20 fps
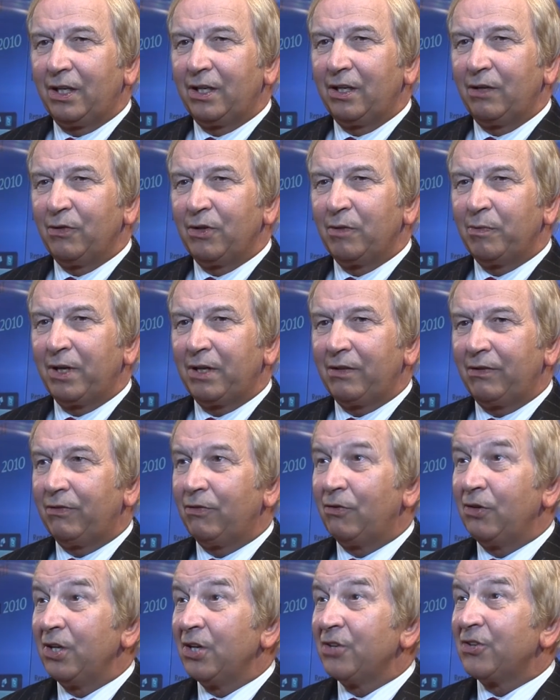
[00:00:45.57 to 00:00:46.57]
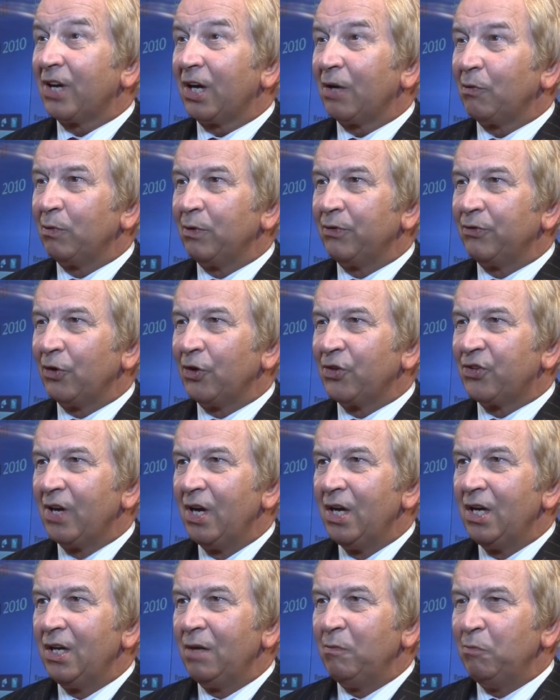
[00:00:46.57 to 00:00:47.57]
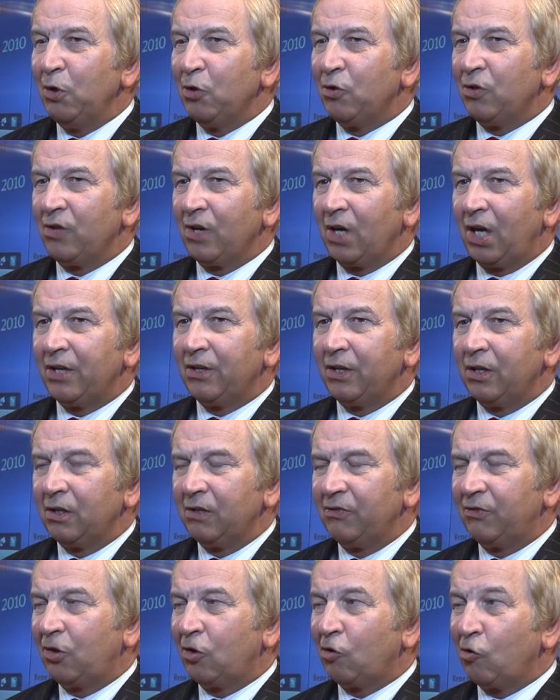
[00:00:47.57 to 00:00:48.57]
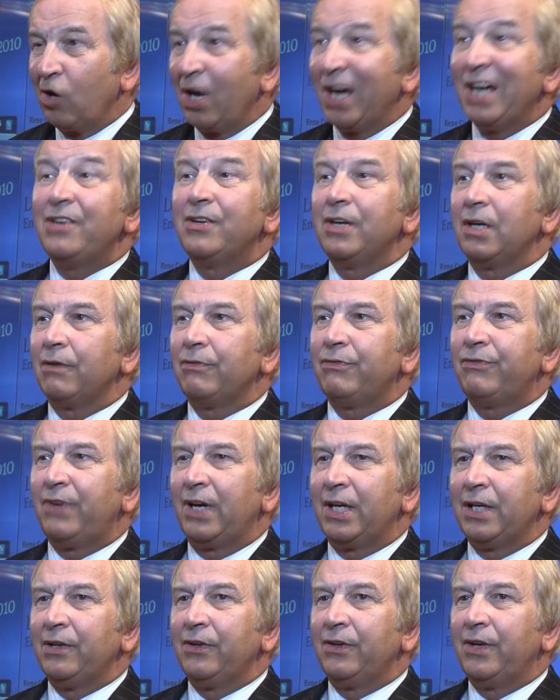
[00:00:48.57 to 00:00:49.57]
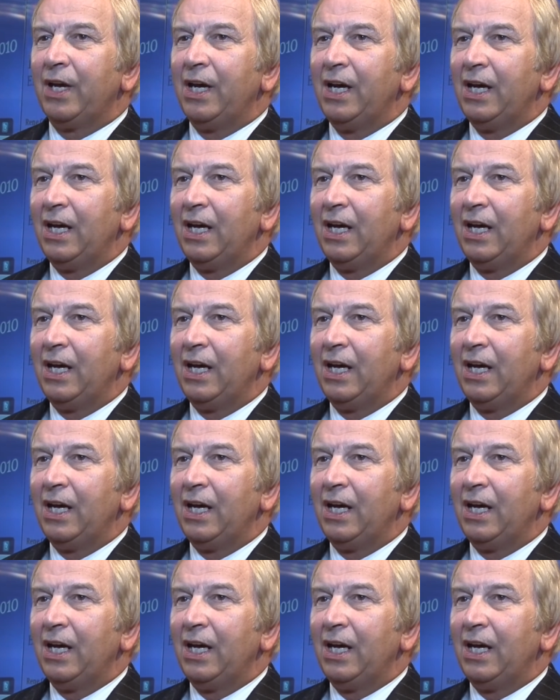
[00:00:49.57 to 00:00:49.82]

It was about 3 years ago when we first mooted the idea of creating a fund,